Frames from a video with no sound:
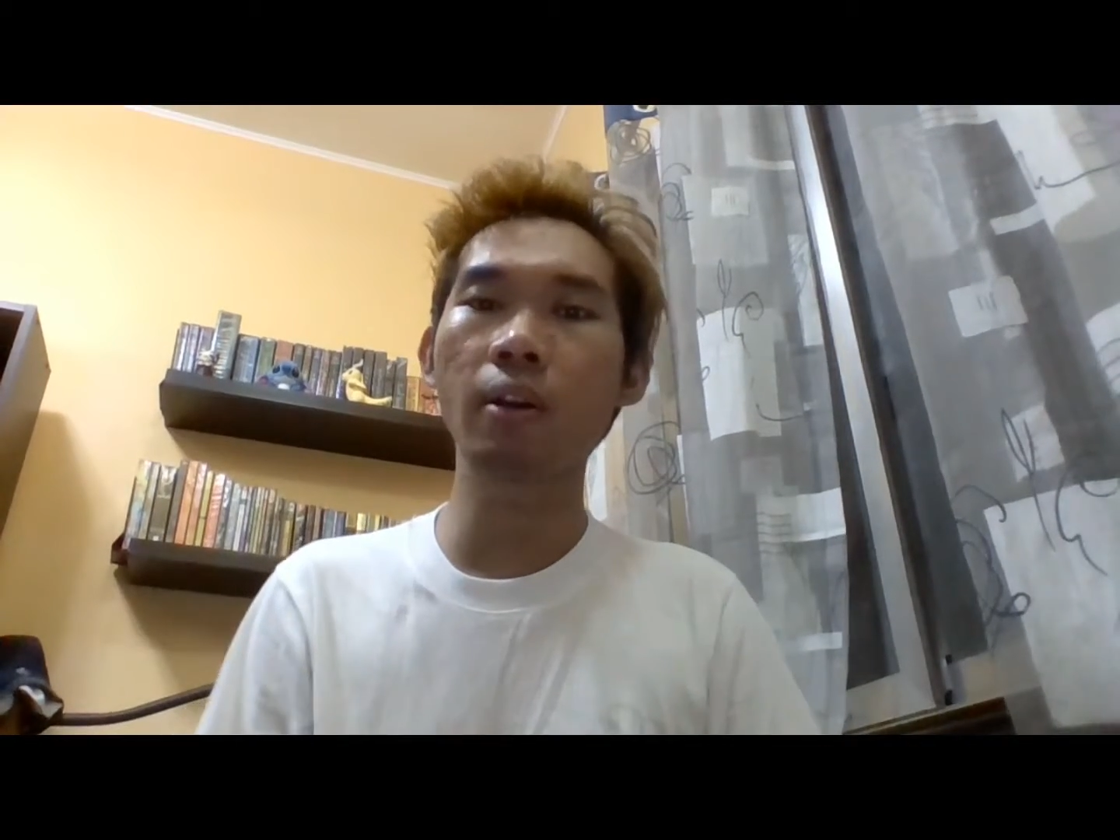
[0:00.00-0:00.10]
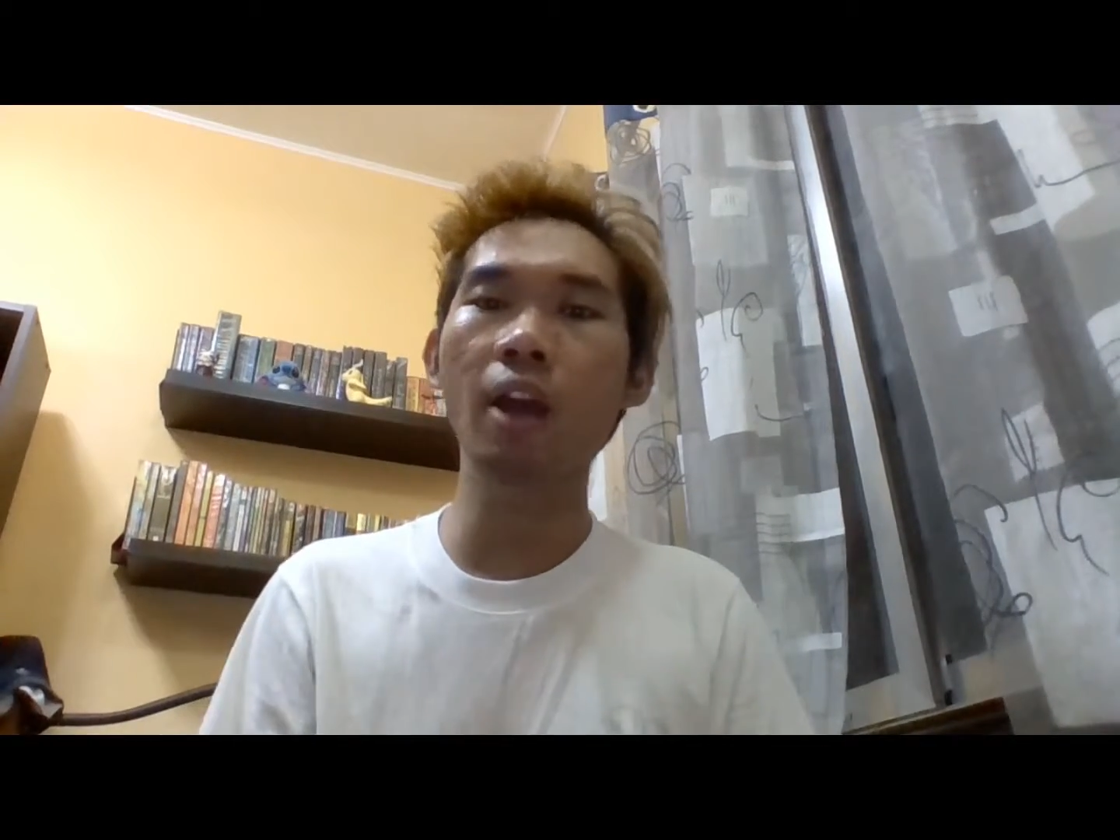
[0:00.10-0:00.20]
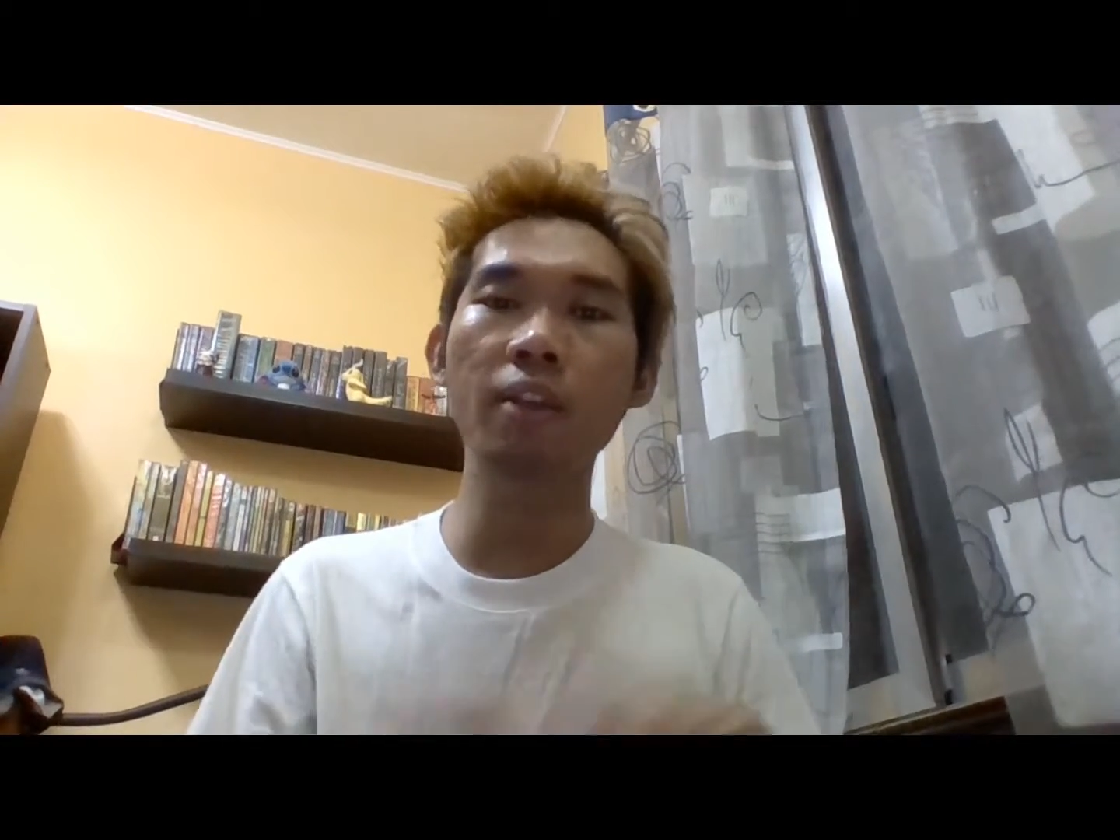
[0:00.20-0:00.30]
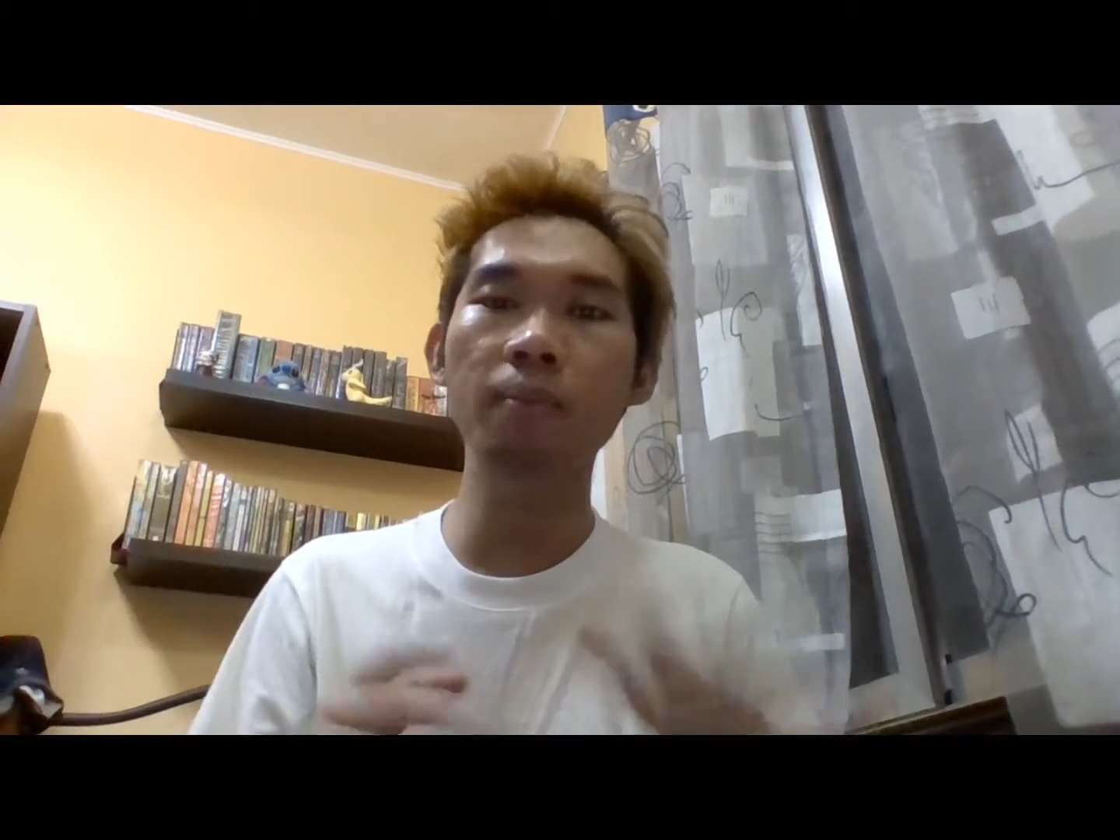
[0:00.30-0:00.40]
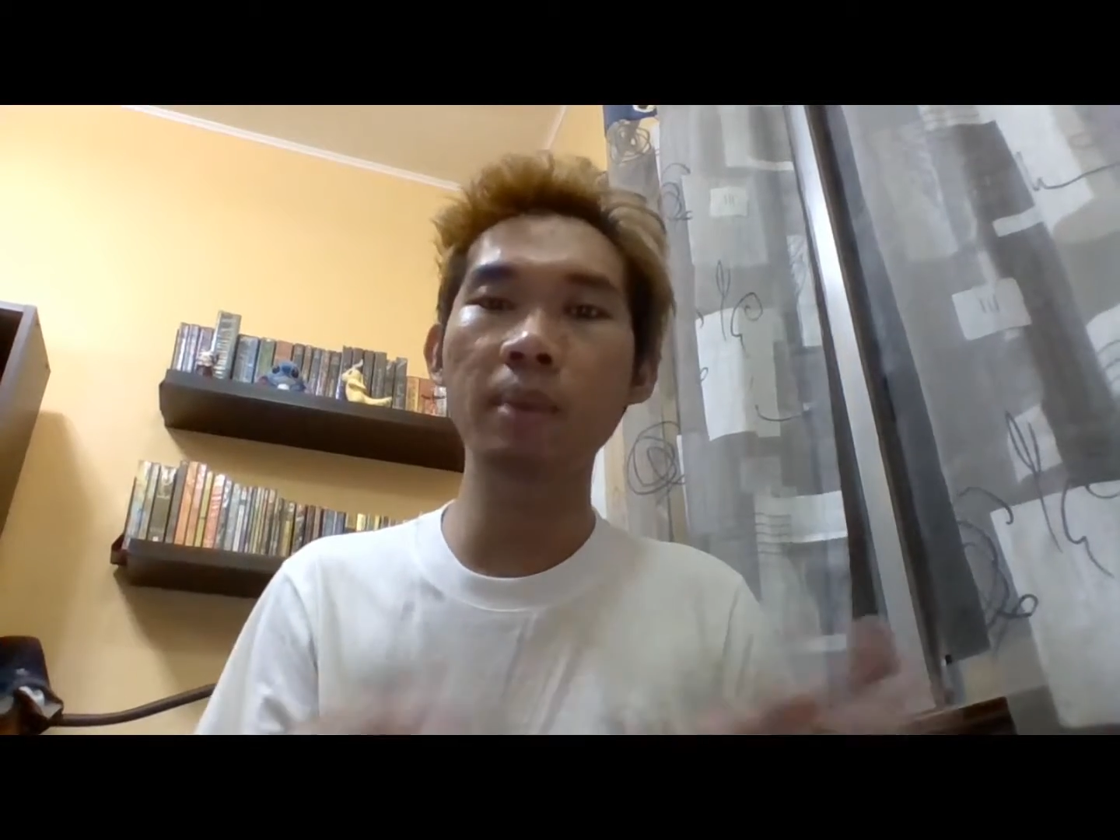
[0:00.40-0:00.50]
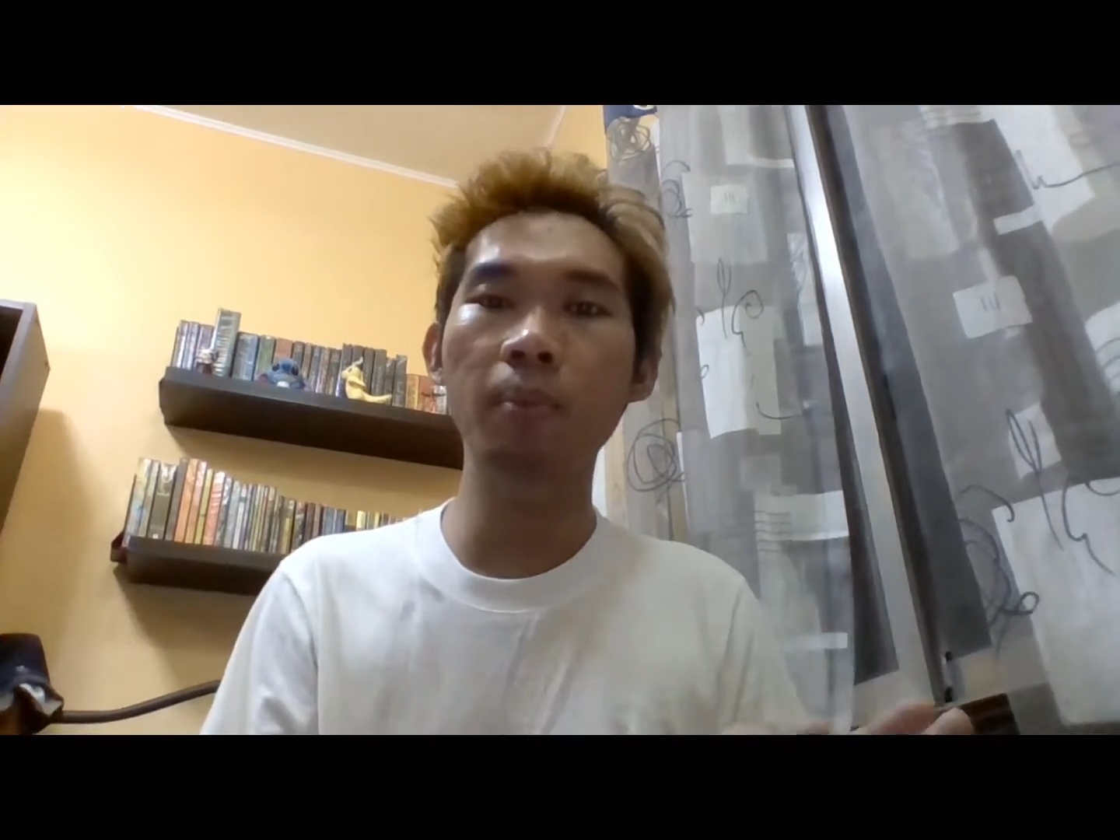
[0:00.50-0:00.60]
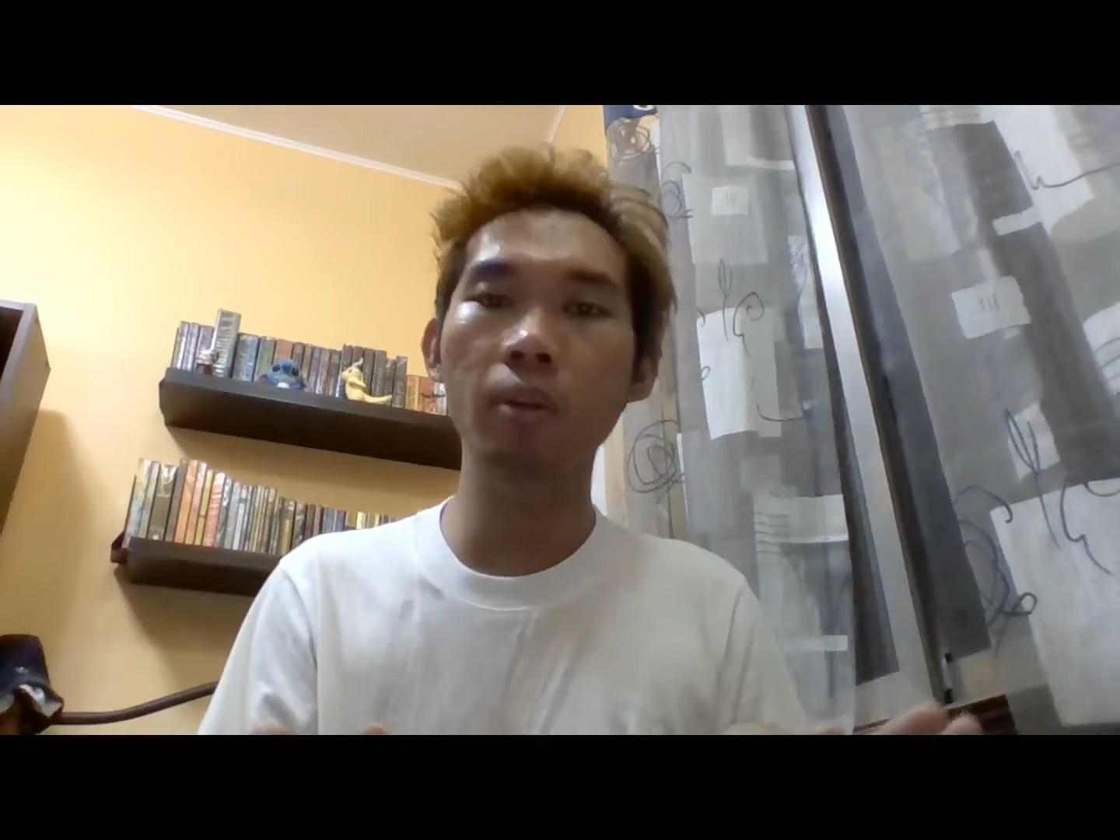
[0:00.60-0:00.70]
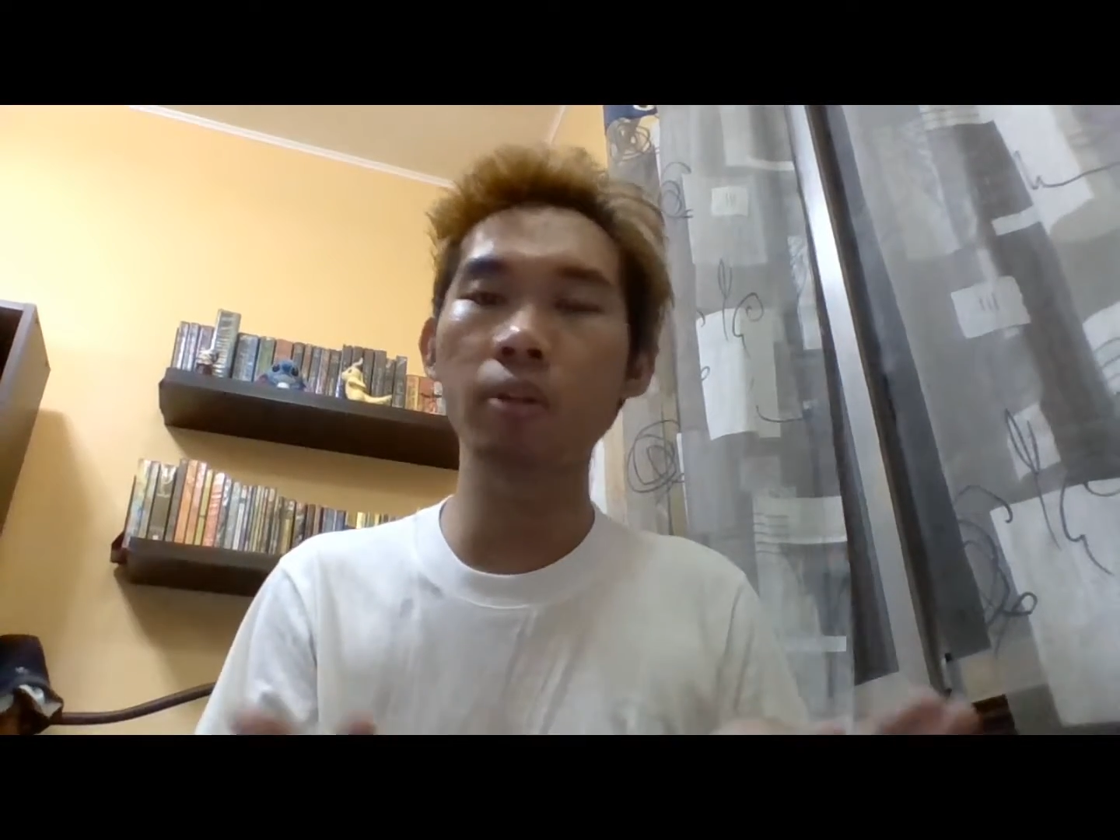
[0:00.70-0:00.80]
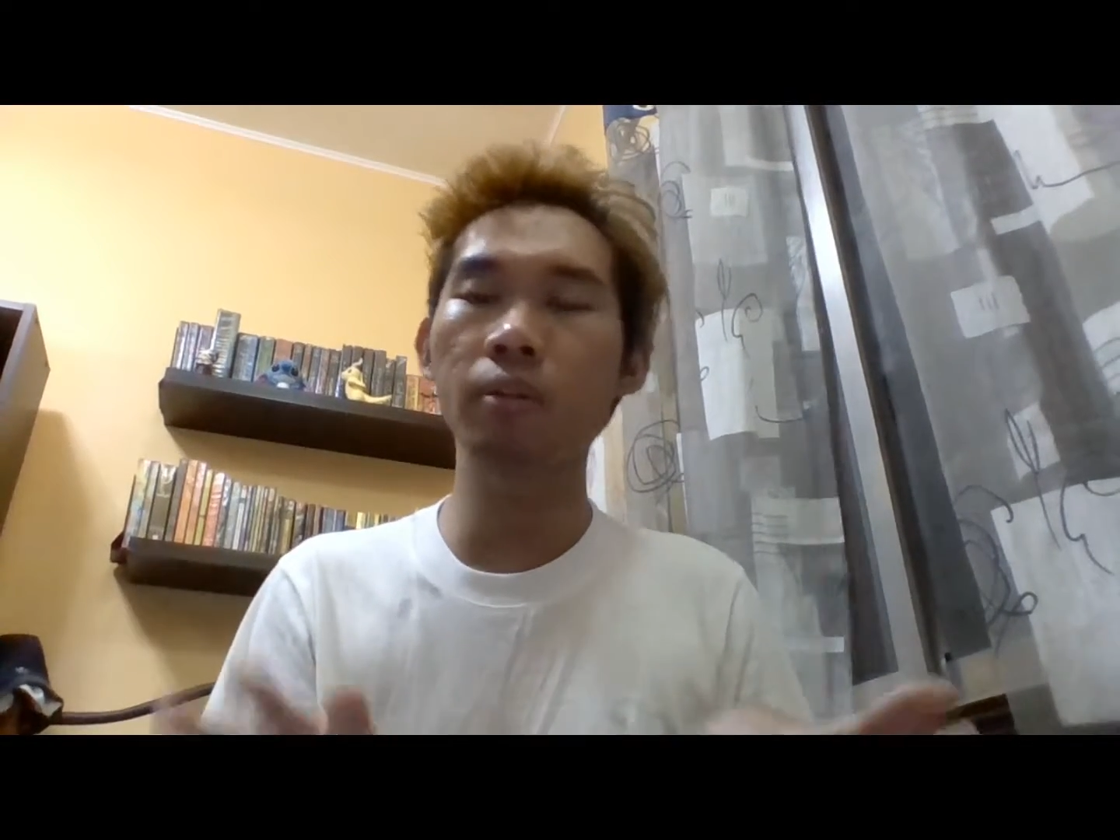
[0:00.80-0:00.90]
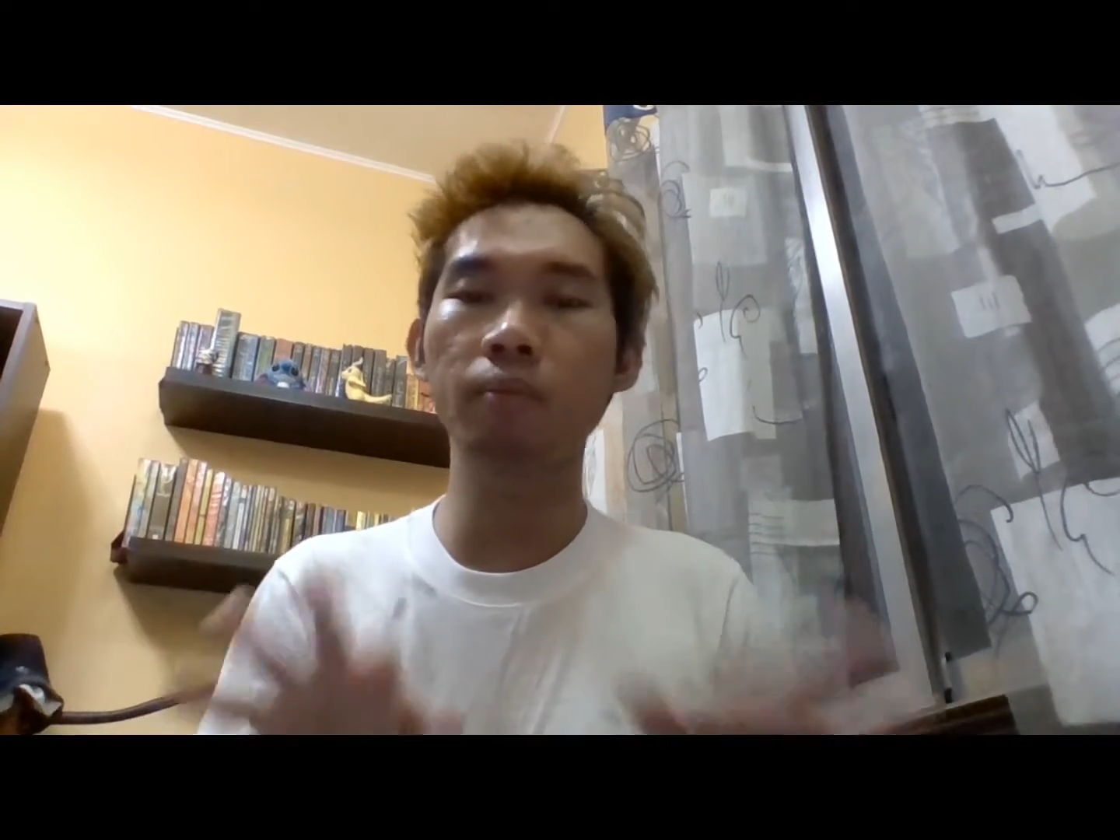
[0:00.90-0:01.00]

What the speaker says: a lot of people,